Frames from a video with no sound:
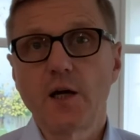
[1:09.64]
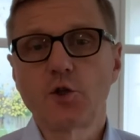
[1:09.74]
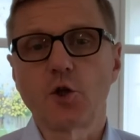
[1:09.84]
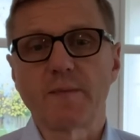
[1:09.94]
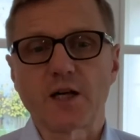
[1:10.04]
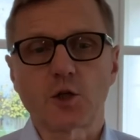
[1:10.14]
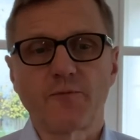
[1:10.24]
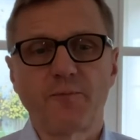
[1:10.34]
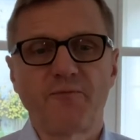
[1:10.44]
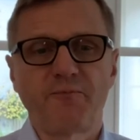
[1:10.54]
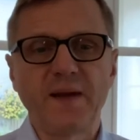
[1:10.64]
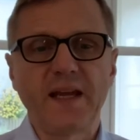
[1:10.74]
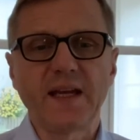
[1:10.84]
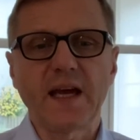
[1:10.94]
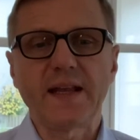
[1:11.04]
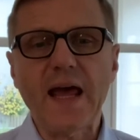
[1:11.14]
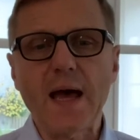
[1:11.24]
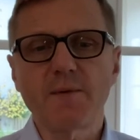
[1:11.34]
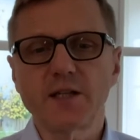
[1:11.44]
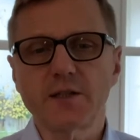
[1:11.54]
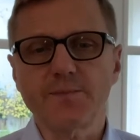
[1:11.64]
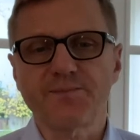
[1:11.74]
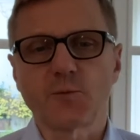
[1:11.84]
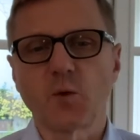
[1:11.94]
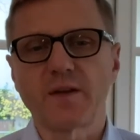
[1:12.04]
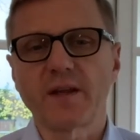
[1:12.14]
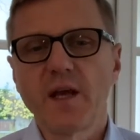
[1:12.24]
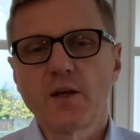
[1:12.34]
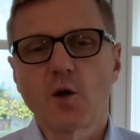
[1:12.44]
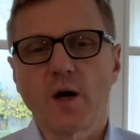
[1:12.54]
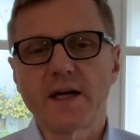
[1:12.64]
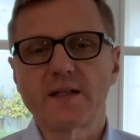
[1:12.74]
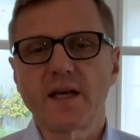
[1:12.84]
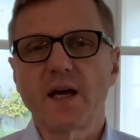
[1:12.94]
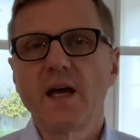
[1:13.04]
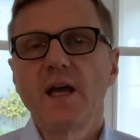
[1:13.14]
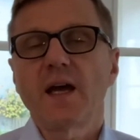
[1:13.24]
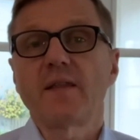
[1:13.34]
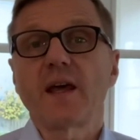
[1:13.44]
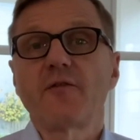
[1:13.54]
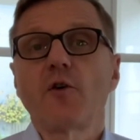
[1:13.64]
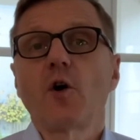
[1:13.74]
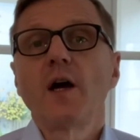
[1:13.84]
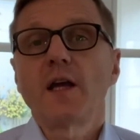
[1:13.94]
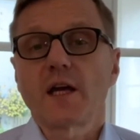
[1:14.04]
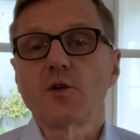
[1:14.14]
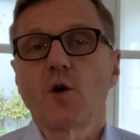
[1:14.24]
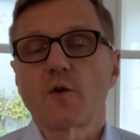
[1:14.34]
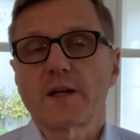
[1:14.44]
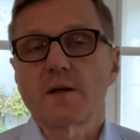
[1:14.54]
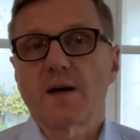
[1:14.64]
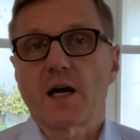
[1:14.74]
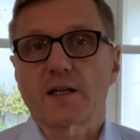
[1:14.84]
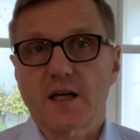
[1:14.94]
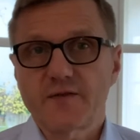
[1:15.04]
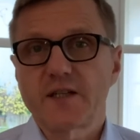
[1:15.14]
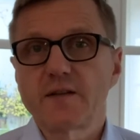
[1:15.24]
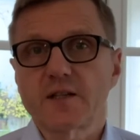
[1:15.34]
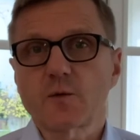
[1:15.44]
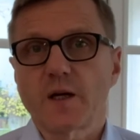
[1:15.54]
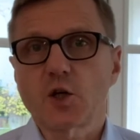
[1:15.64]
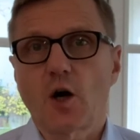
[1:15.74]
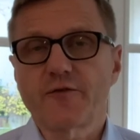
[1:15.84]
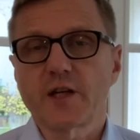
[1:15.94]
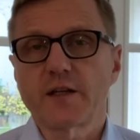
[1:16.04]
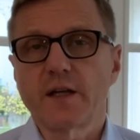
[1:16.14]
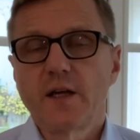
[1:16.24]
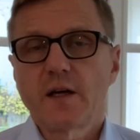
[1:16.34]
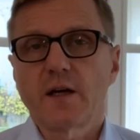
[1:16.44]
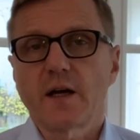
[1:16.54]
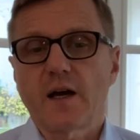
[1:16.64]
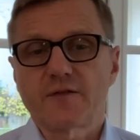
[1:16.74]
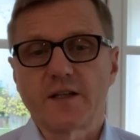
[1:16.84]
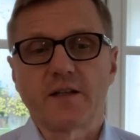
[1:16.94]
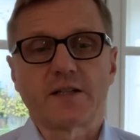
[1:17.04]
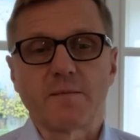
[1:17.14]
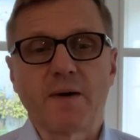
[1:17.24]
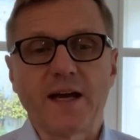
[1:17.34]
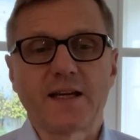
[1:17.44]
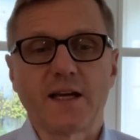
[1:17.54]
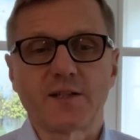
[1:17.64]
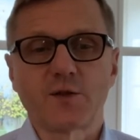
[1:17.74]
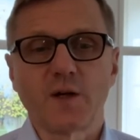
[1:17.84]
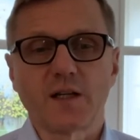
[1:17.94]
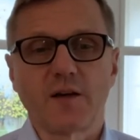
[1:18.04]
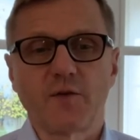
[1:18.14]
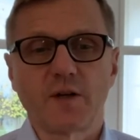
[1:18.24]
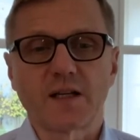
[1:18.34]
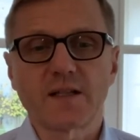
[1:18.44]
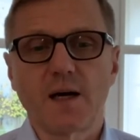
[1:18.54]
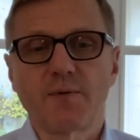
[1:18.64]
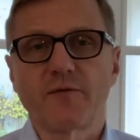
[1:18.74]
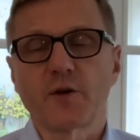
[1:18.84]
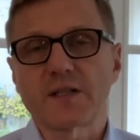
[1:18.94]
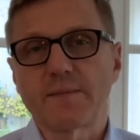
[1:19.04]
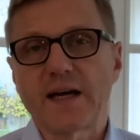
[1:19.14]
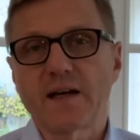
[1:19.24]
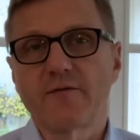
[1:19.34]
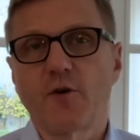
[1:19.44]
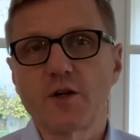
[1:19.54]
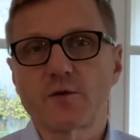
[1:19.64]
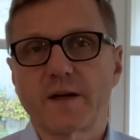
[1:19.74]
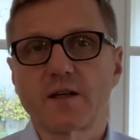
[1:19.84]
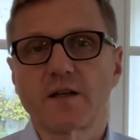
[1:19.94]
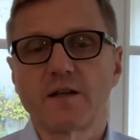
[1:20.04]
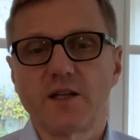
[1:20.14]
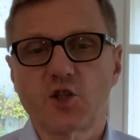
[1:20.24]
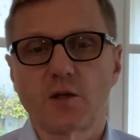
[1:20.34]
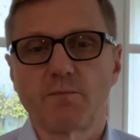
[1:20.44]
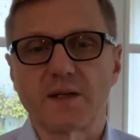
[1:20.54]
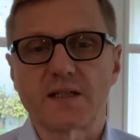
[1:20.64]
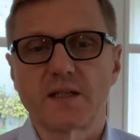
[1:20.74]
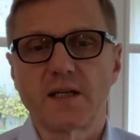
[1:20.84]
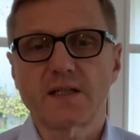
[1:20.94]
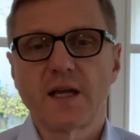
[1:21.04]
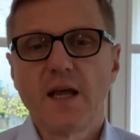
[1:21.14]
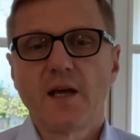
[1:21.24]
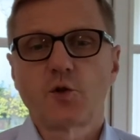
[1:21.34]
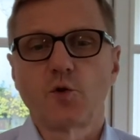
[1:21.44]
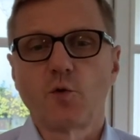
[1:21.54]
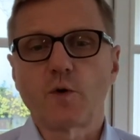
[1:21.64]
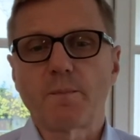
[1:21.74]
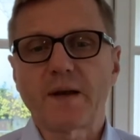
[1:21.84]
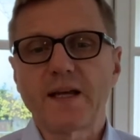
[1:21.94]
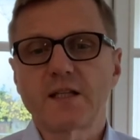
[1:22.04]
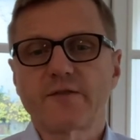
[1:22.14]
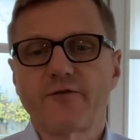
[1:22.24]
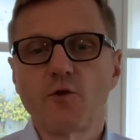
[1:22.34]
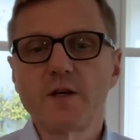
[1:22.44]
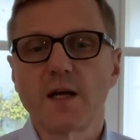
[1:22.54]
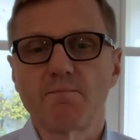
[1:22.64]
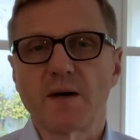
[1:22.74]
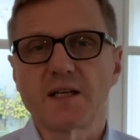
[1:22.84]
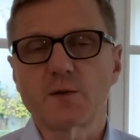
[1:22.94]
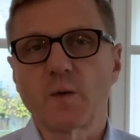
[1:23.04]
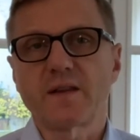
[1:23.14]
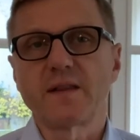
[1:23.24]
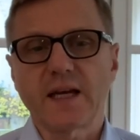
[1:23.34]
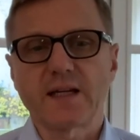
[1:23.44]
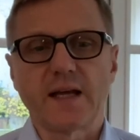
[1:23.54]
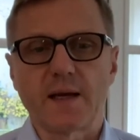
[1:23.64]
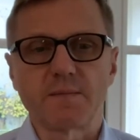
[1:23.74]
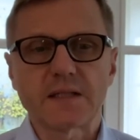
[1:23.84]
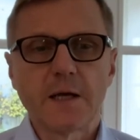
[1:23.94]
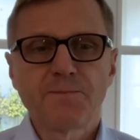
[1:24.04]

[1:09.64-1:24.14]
too much. Being enamored with your idea and therefore ignoring the market. I've seen this quite often. I've seen this in my case too. I'll give you an example. For example, I had a voice recognition business to replace phone numbers with nicknames.